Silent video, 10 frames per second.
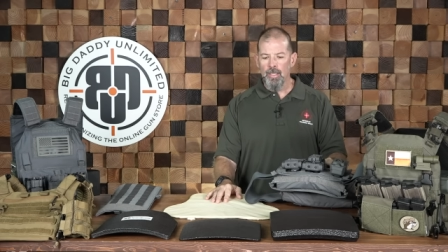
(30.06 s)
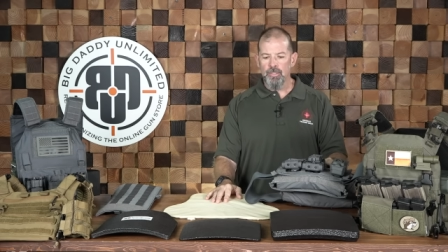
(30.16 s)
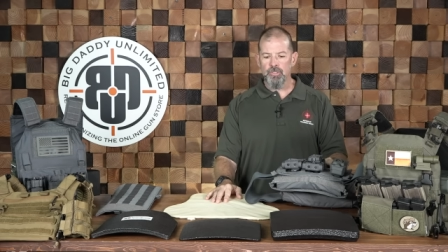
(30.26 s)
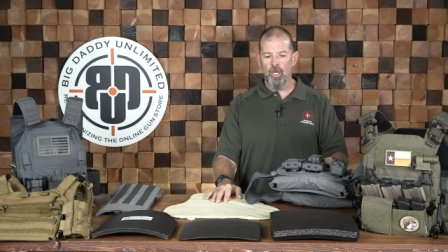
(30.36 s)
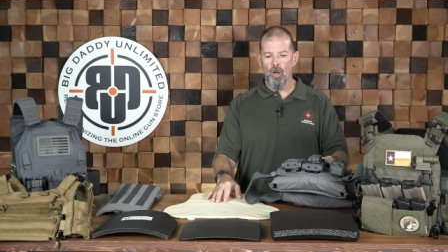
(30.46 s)

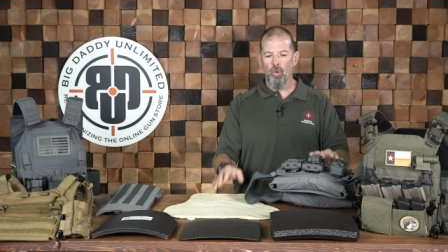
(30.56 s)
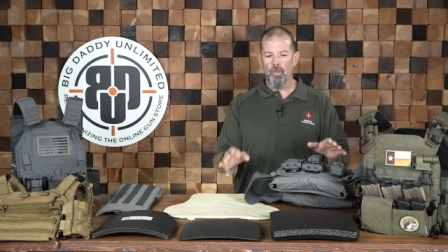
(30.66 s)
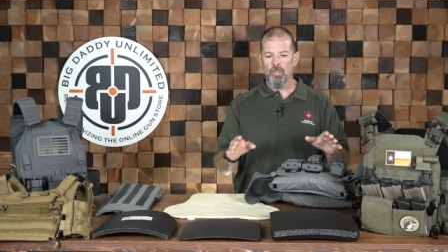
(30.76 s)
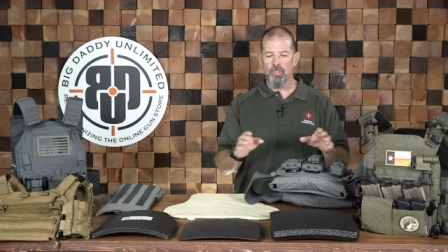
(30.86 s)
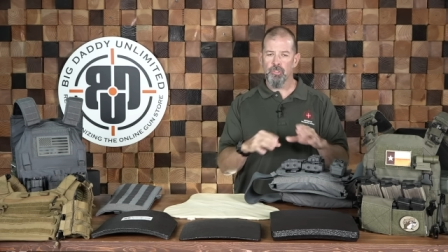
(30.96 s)
So
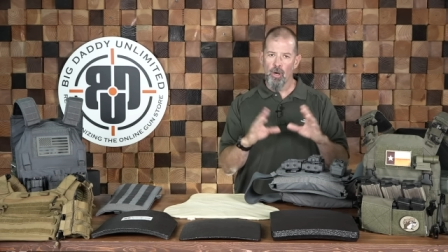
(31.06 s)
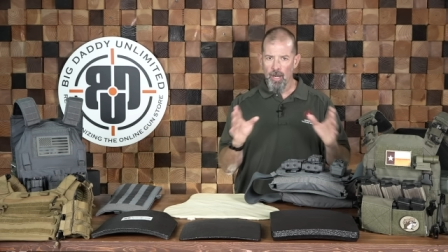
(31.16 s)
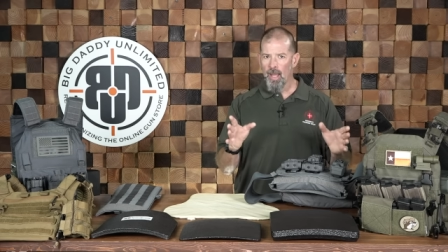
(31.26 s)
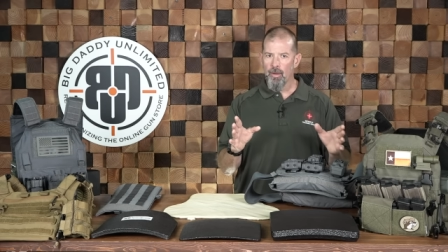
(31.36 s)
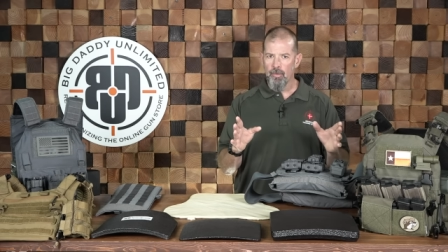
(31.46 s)
to start
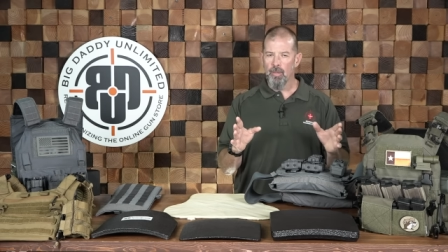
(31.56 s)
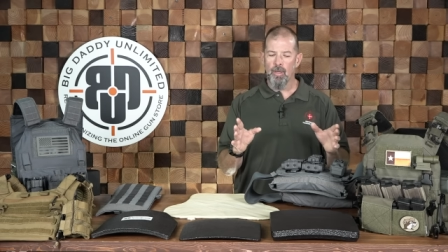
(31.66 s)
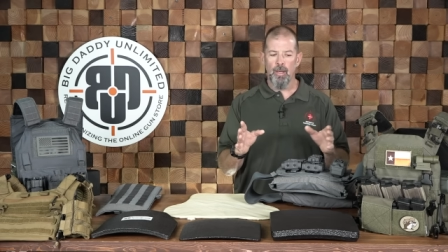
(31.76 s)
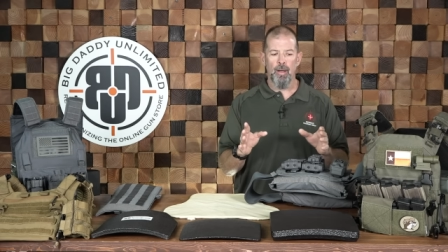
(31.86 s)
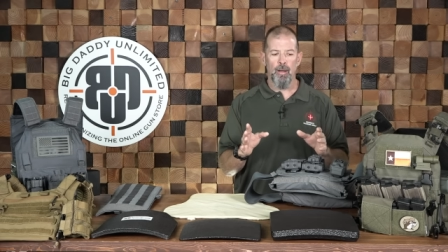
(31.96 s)
out,
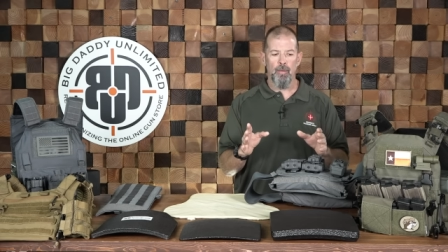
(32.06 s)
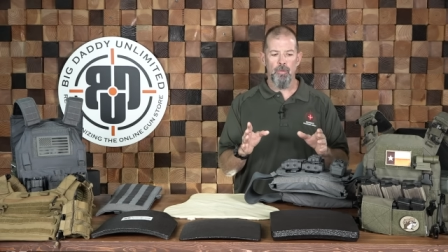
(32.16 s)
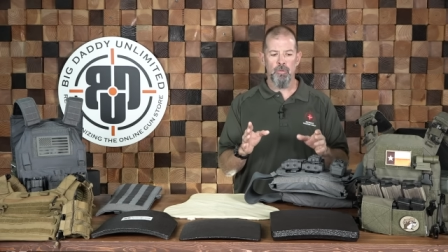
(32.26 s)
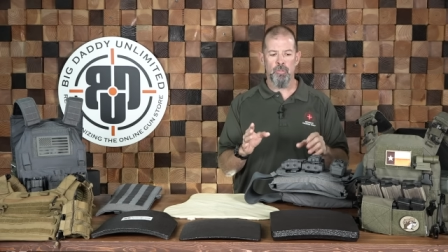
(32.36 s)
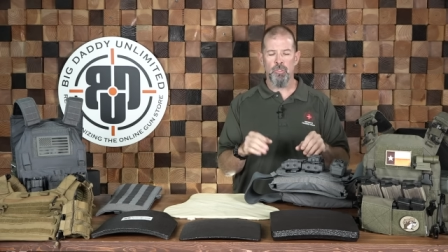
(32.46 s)
uh,
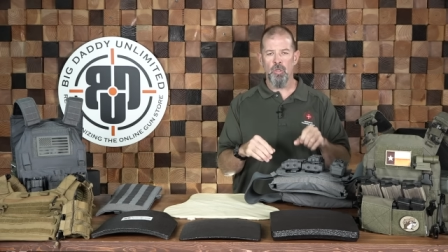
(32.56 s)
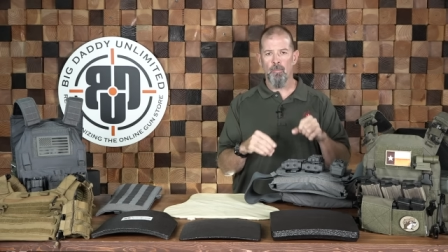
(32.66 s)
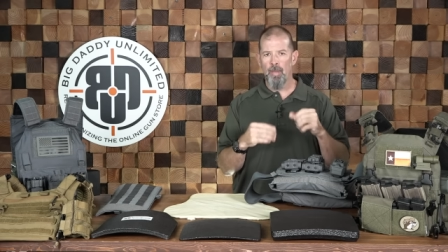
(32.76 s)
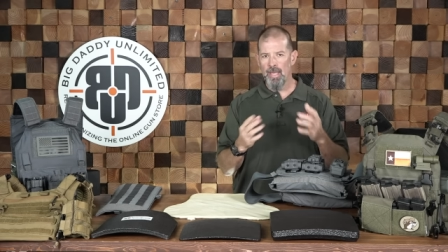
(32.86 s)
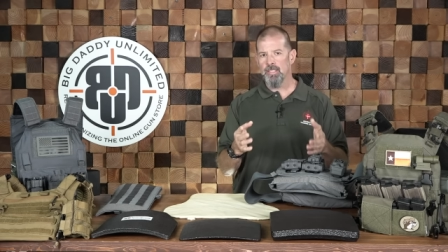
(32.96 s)
your two
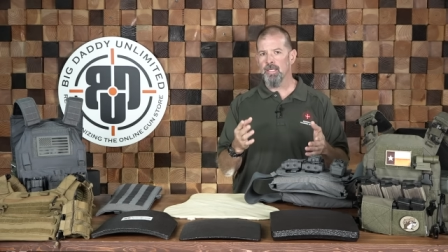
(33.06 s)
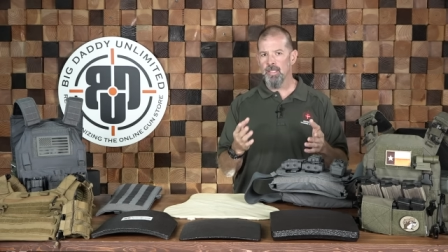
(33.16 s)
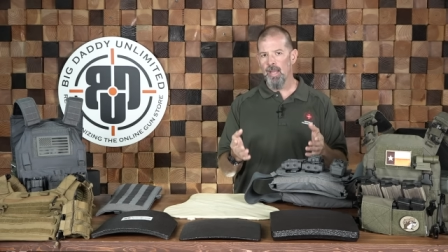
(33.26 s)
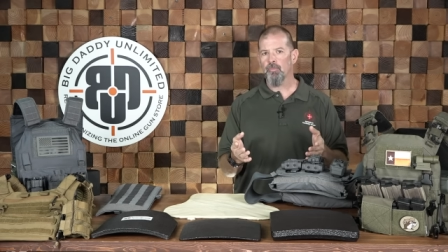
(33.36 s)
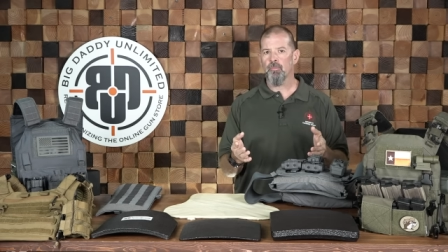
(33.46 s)
basic
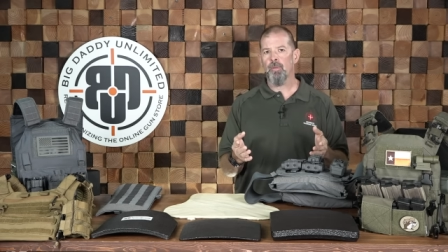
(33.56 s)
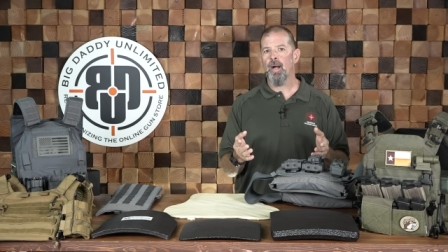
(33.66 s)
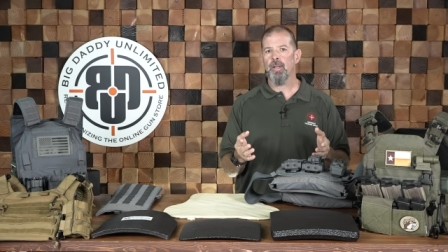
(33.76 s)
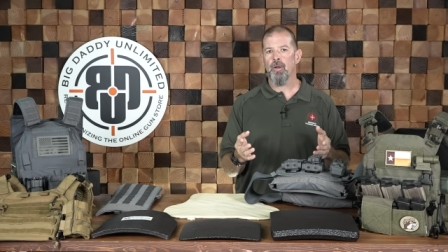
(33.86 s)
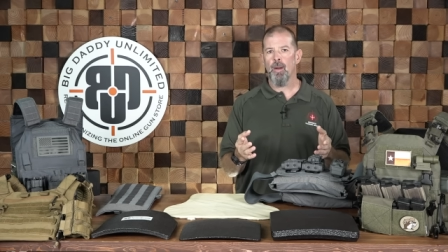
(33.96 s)
types of
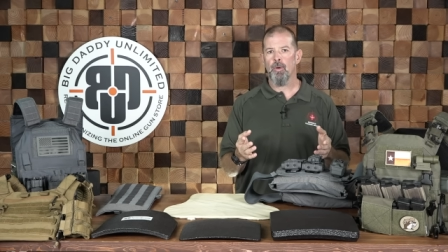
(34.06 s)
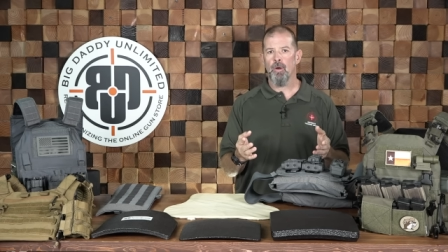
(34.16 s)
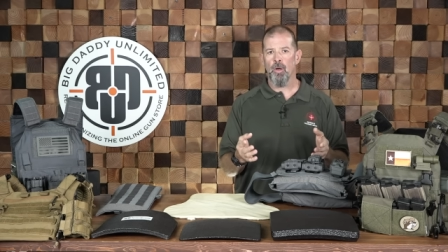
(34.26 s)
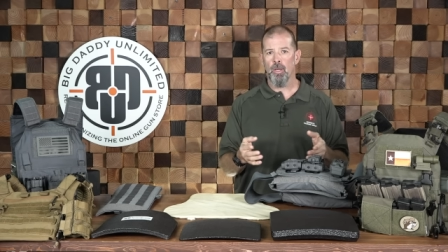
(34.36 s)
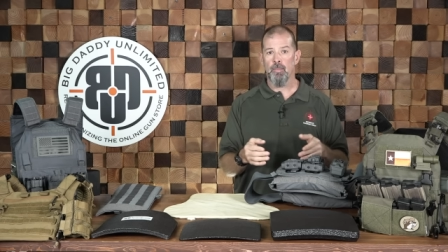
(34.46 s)
body armor
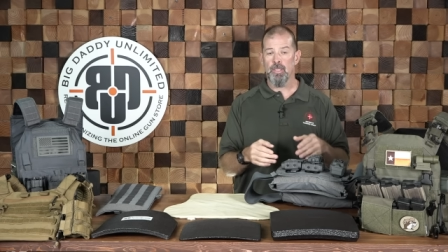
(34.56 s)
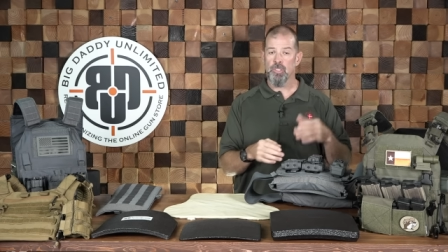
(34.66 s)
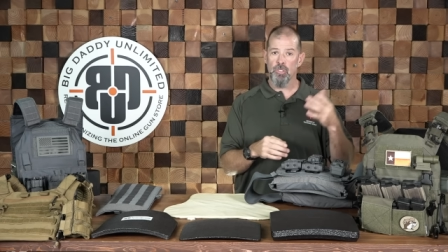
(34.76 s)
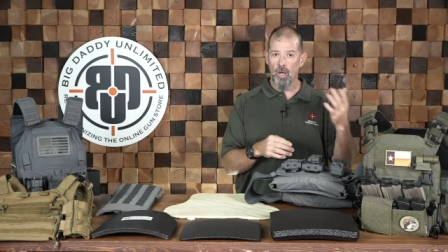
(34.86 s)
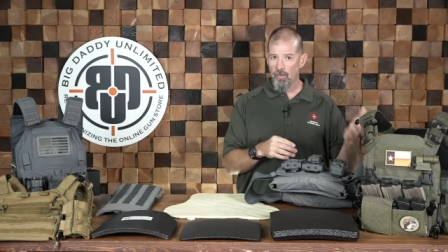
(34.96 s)
are going to be
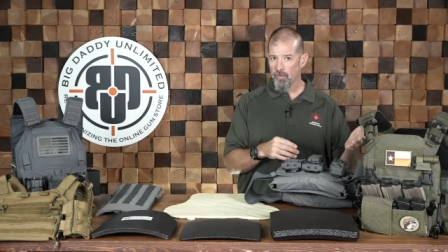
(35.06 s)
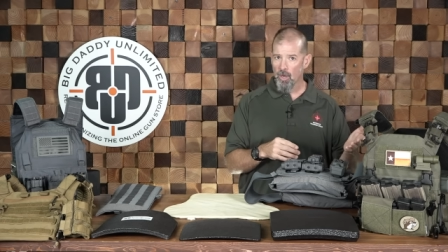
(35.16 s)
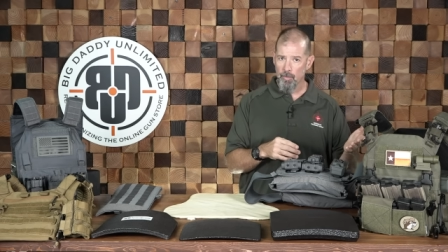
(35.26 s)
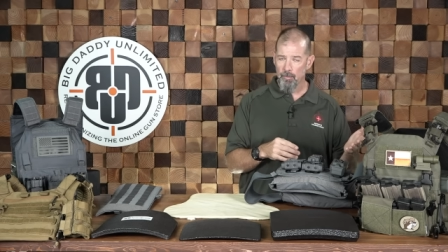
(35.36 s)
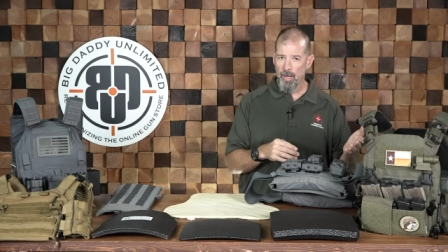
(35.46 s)
soft
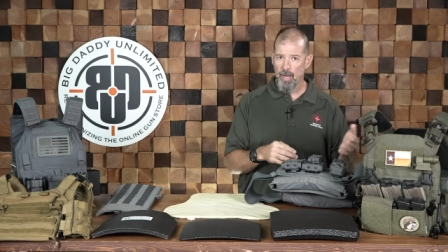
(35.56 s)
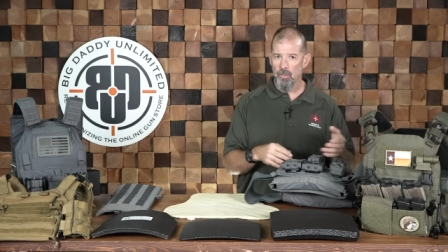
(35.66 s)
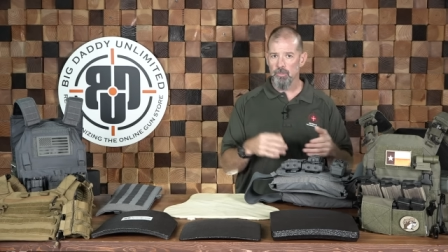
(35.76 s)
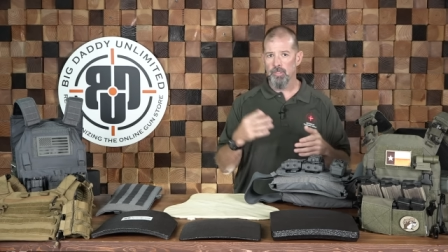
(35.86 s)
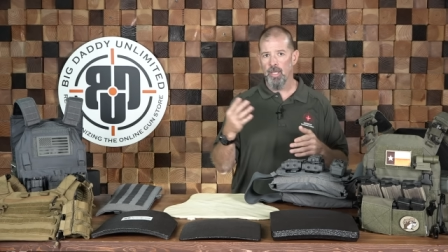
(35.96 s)
armor
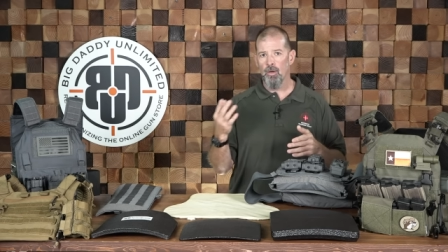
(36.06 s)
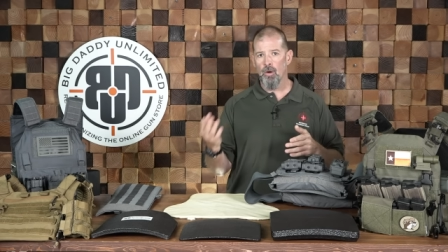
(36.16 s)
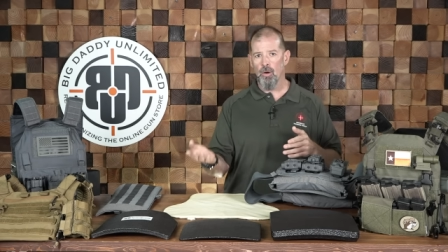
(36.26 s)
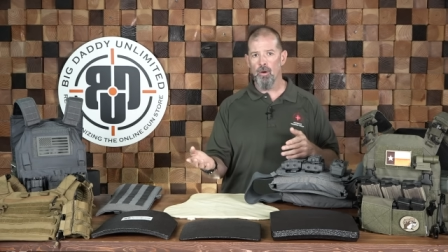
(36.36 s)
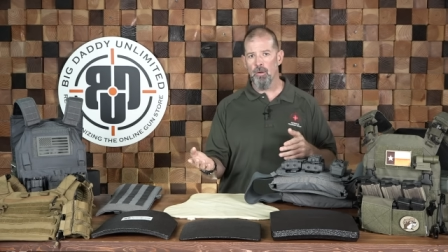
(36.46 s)
panels and
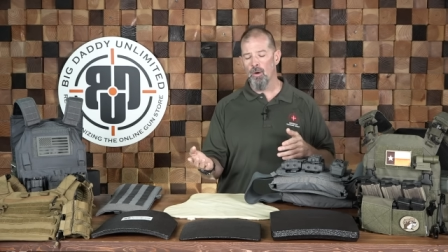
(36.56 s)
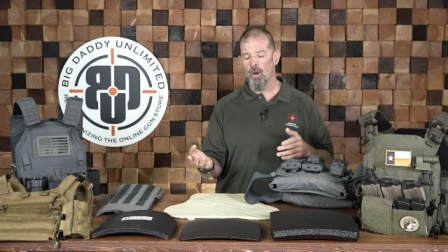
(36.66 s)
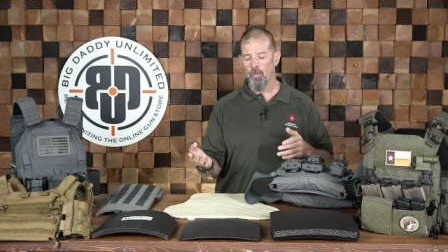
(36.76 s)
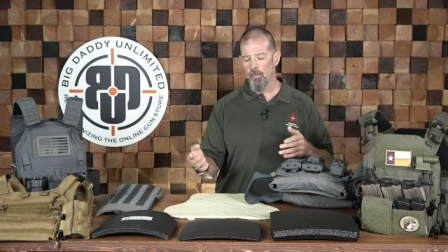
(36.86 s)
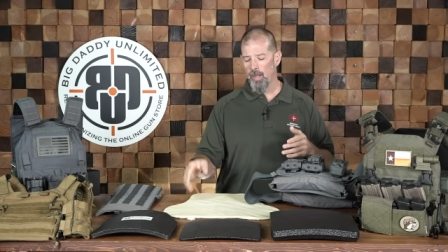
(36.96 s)
hard
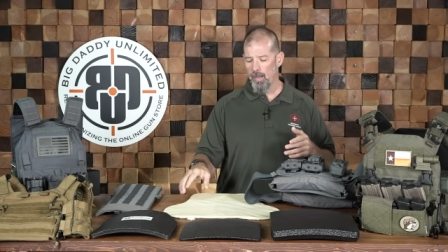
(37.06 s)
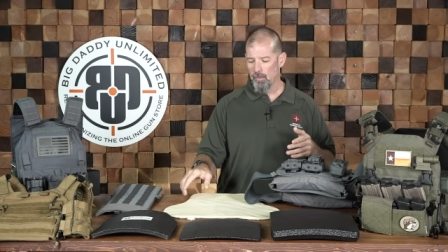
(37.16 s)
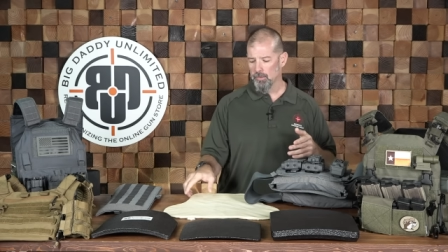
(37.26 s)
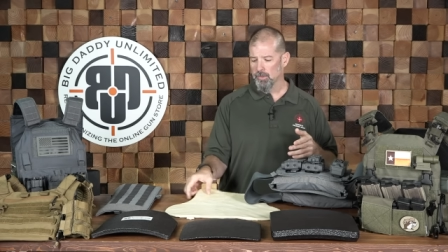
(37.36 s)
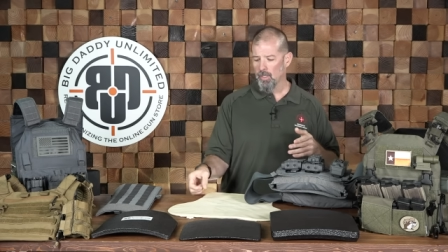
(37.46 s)
armor
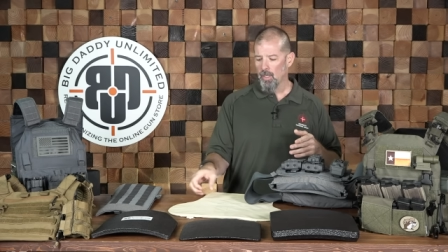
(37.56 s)
panels.